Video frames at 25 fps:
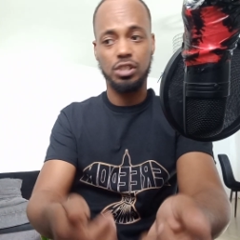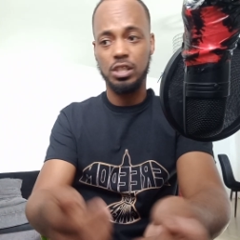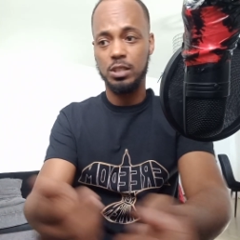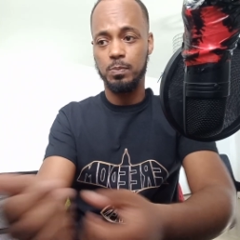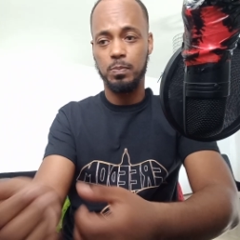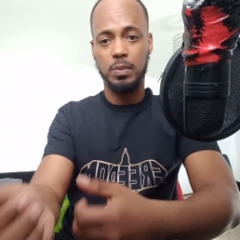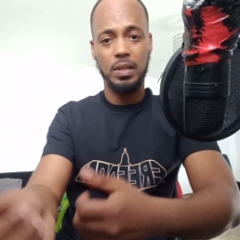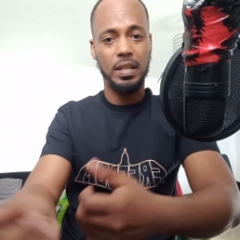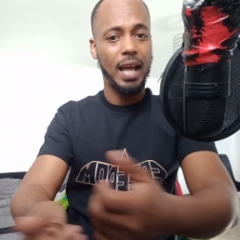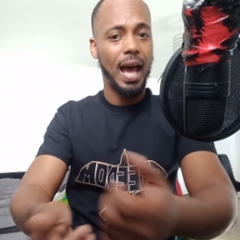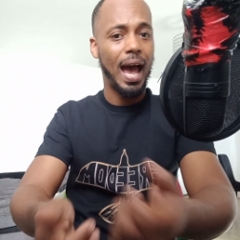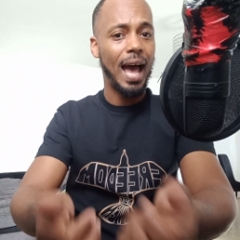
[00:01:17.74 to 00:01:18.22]
just
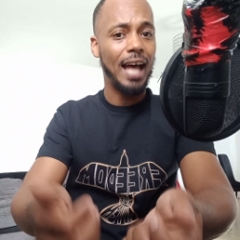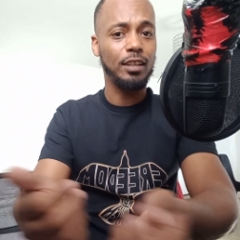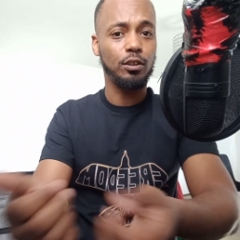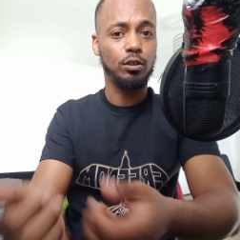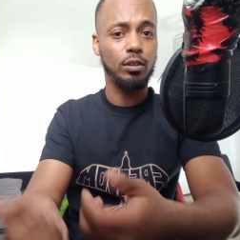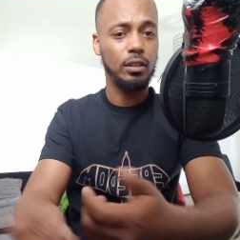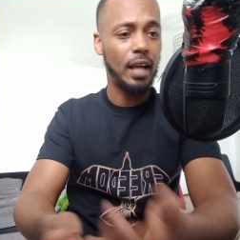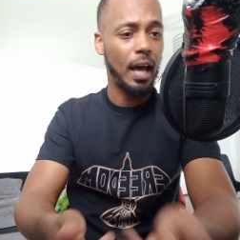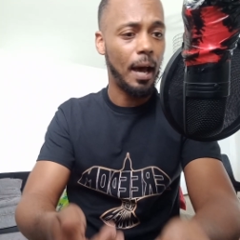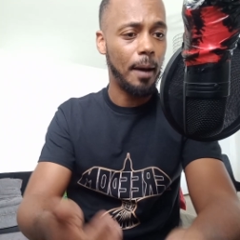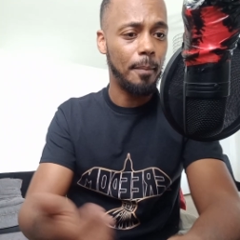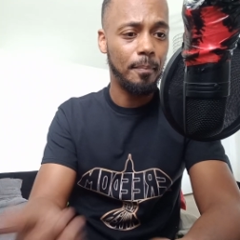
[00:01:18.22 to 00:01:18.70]
being
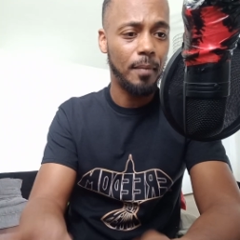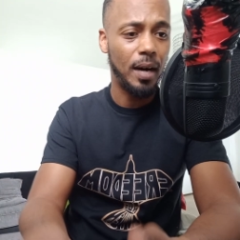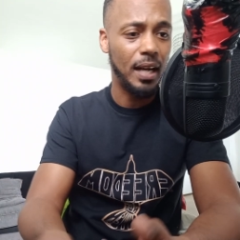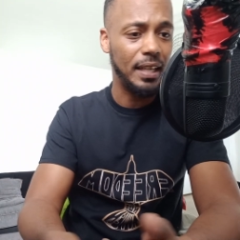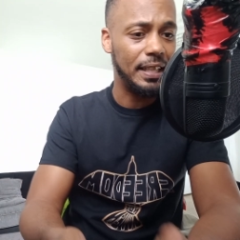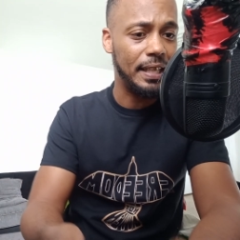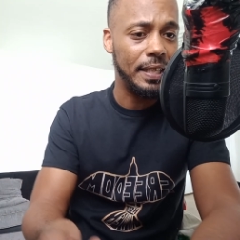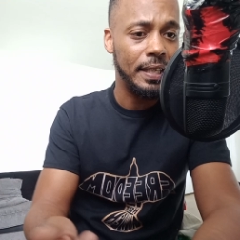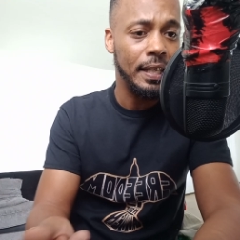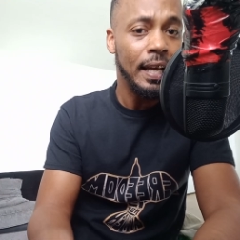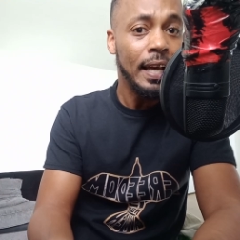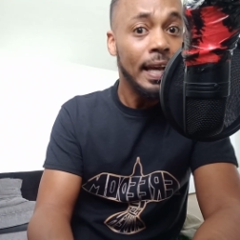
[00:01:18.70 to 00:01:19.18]
handled out
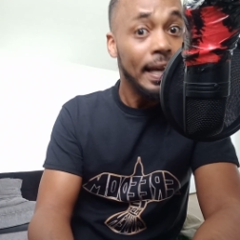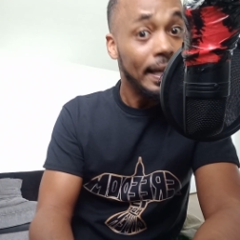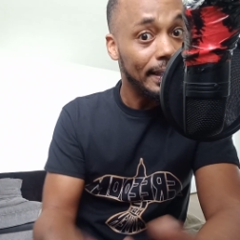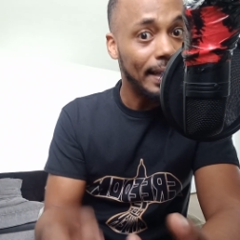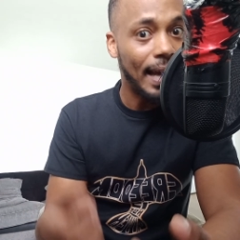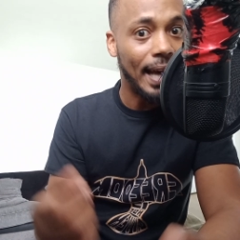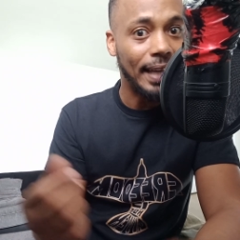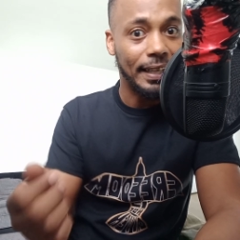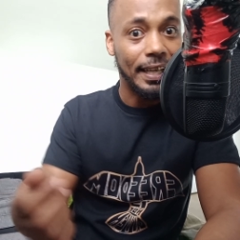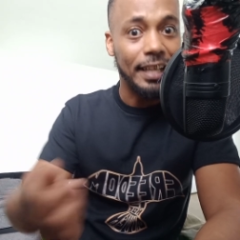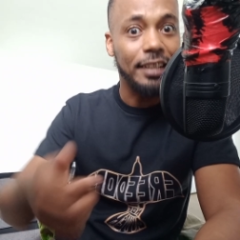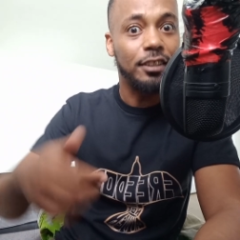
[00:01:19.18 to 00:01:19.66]
money,
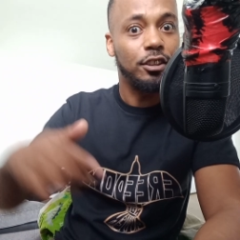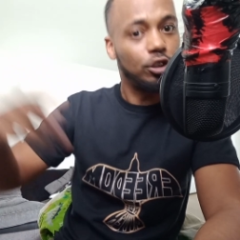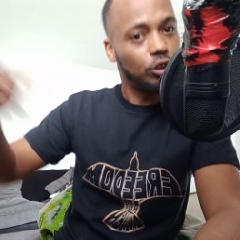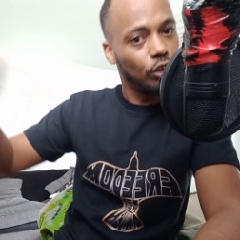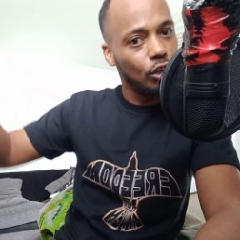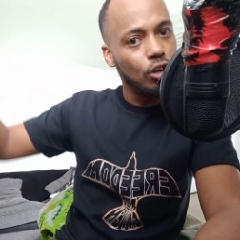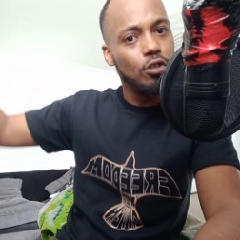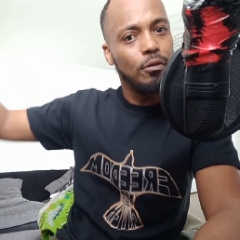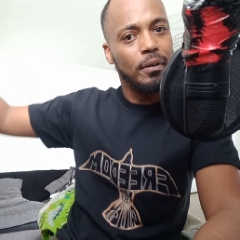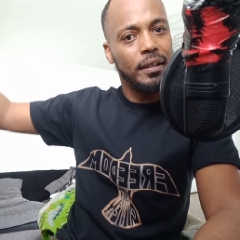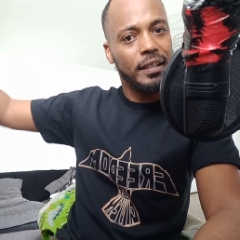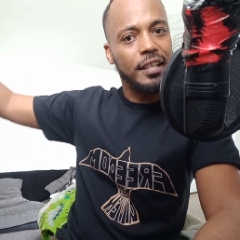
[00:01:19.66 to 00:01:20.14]
like they're
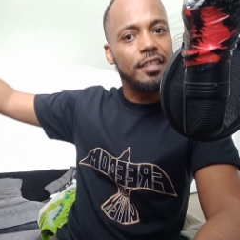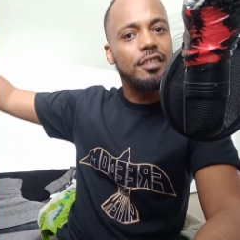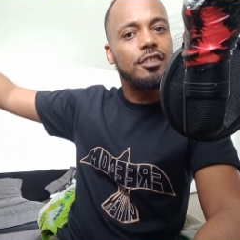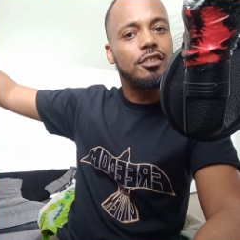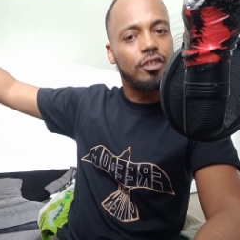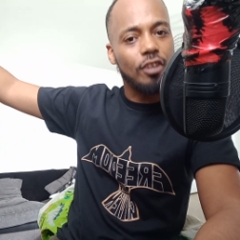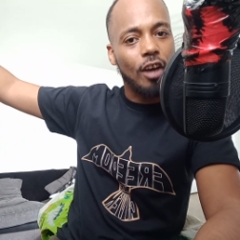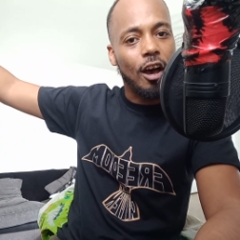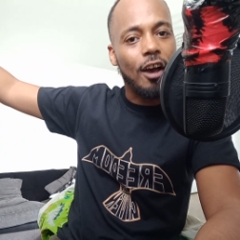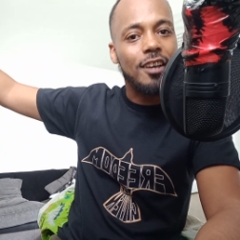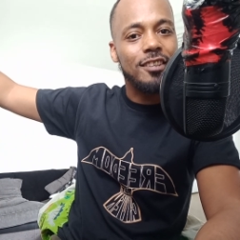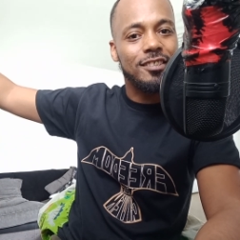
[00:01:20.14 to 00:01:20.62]
doing in
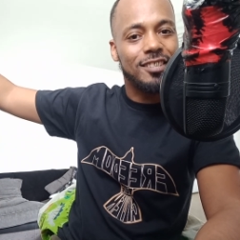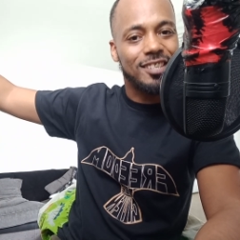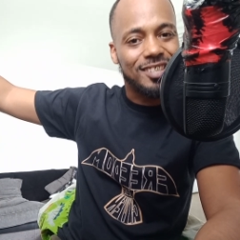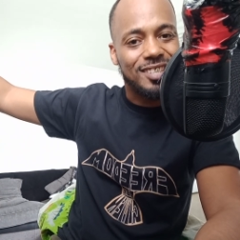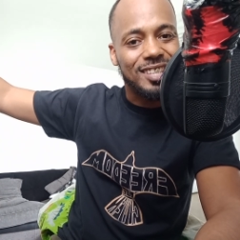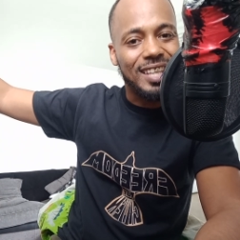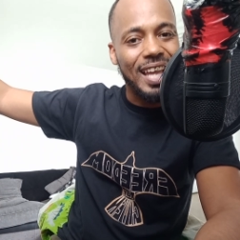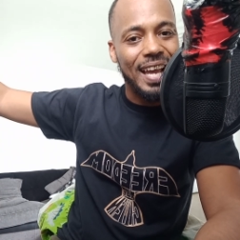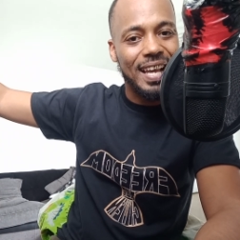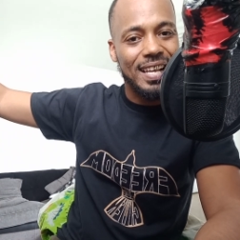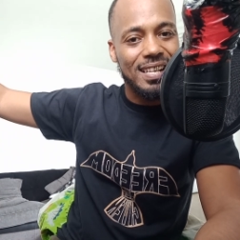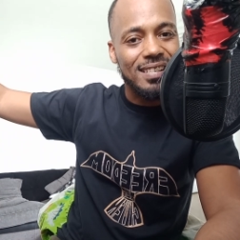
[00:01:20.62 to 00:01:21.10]
certain
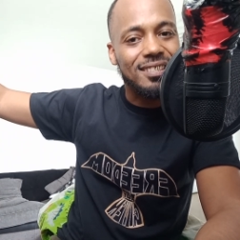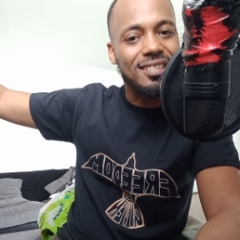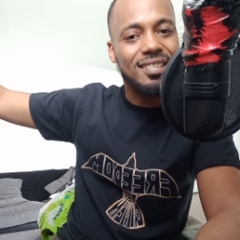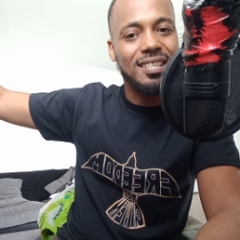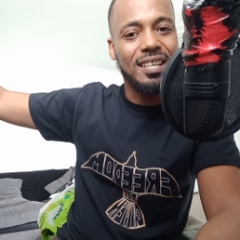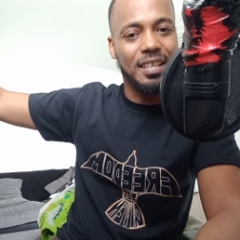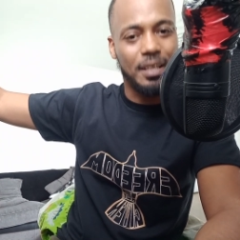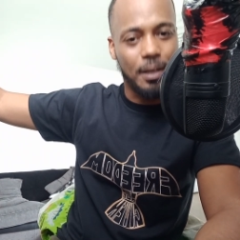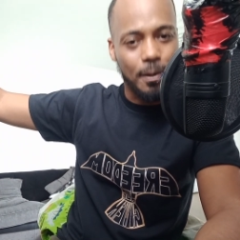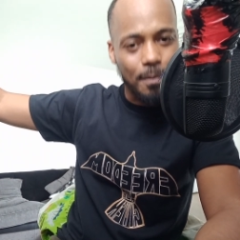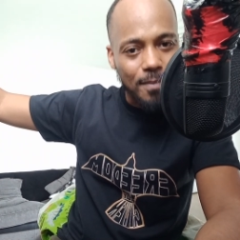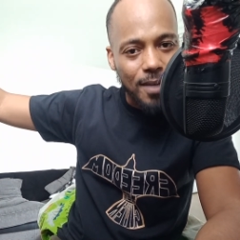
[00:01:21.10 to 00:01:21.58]
states
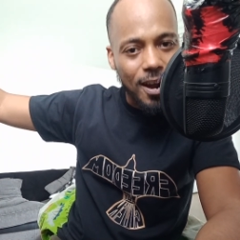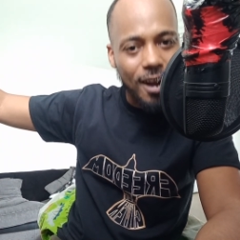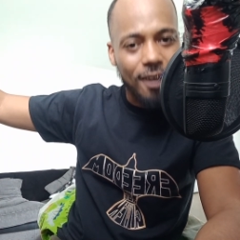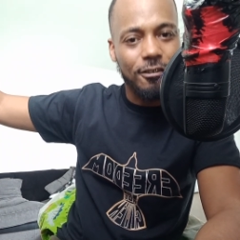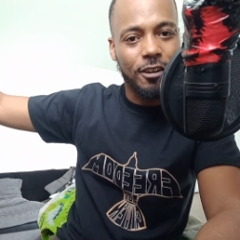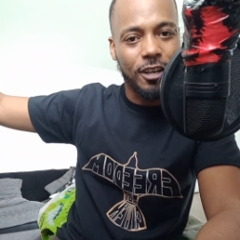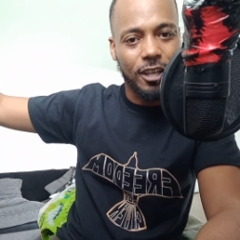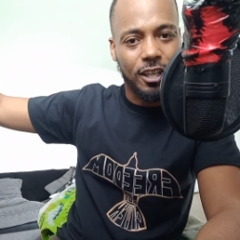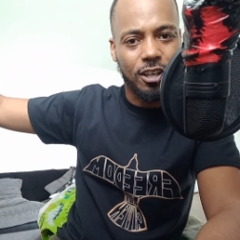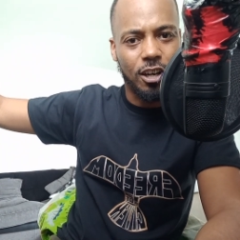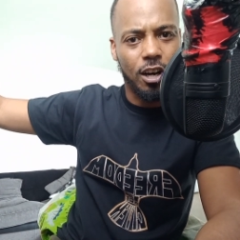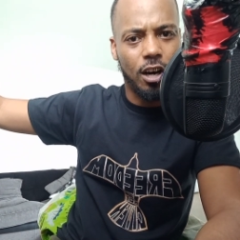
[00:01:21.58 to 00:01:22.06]
in
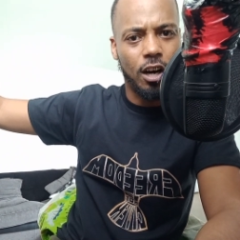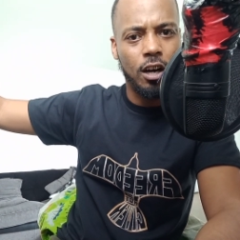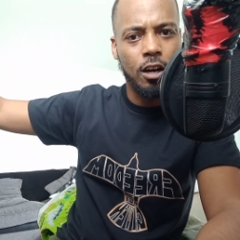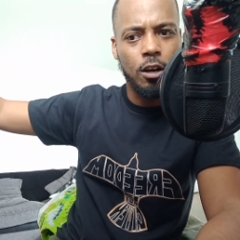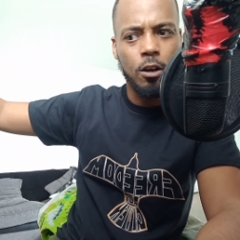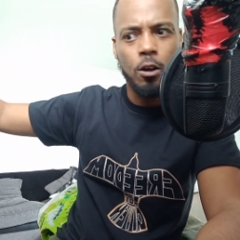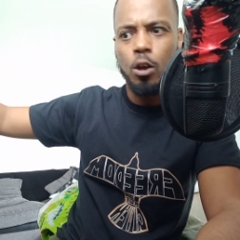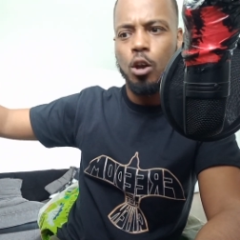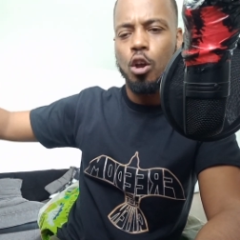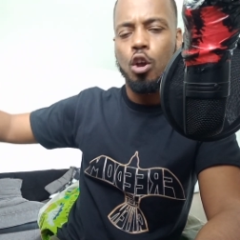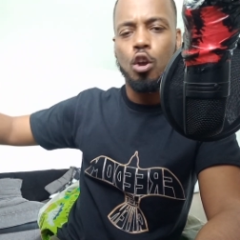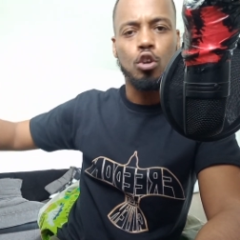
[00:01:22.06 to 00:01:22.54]

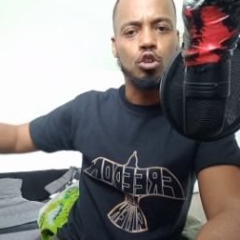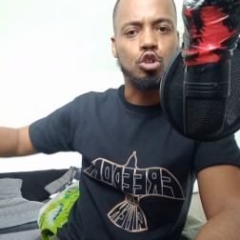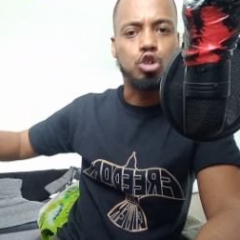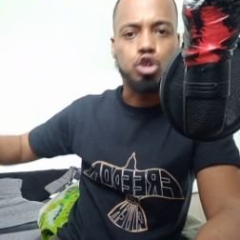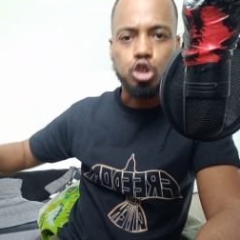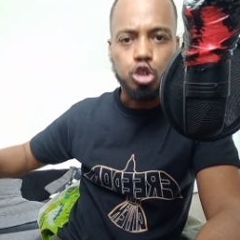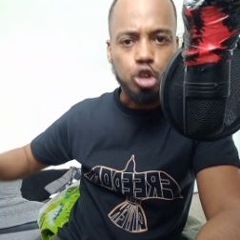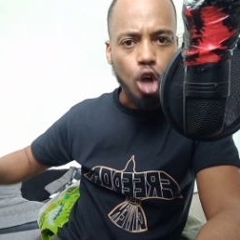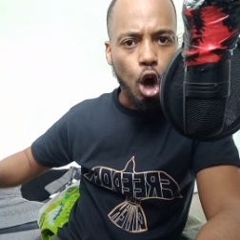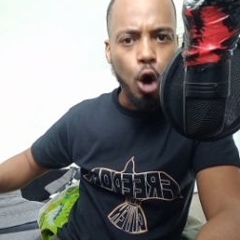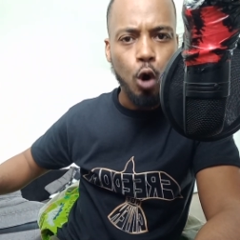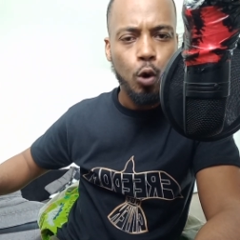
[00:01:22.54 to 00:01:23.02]
America,
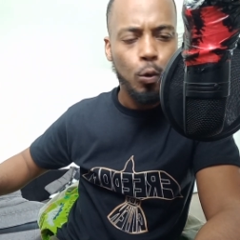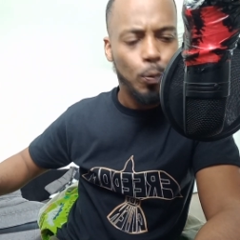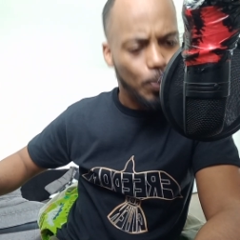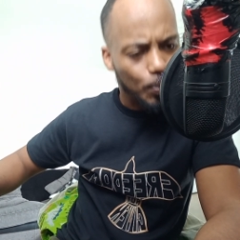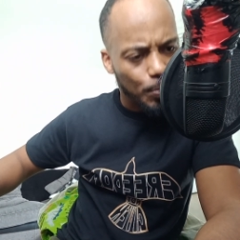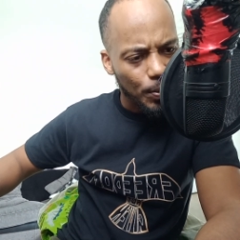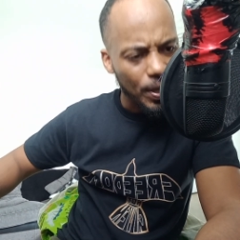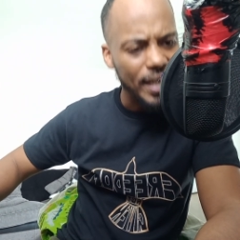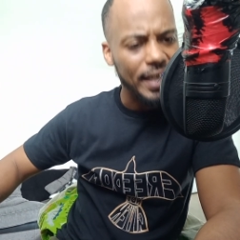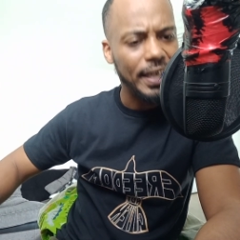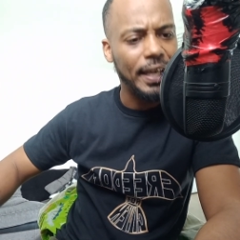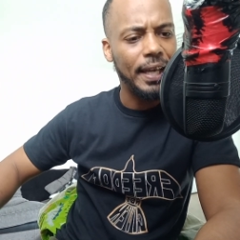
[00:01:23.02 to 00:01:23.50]
so
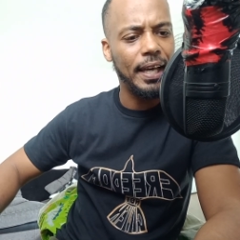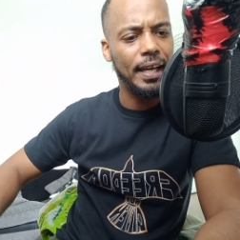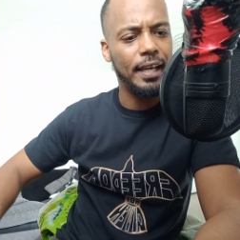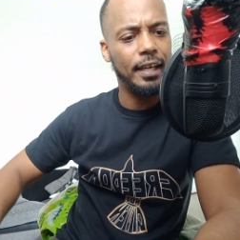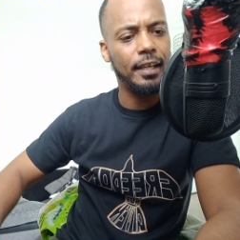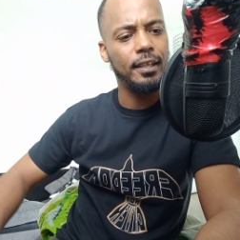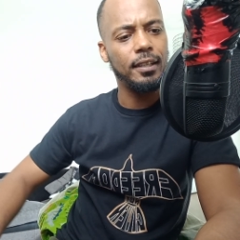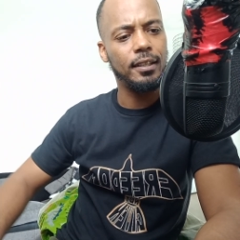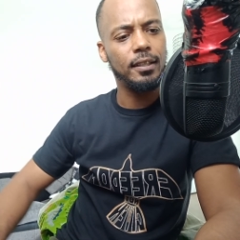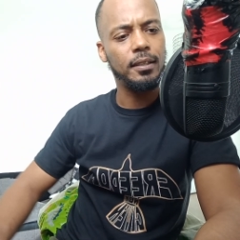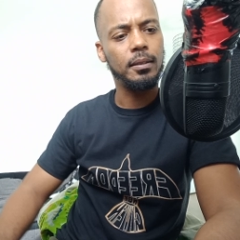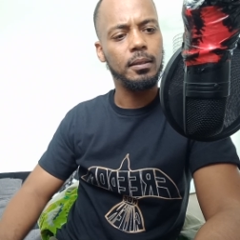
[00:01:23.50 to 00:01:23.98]
be
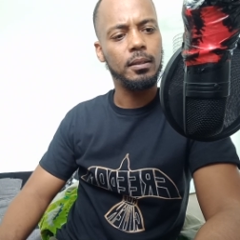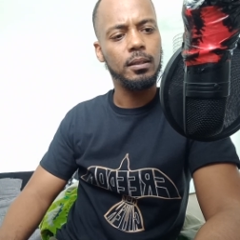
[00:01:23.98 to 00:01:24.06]
it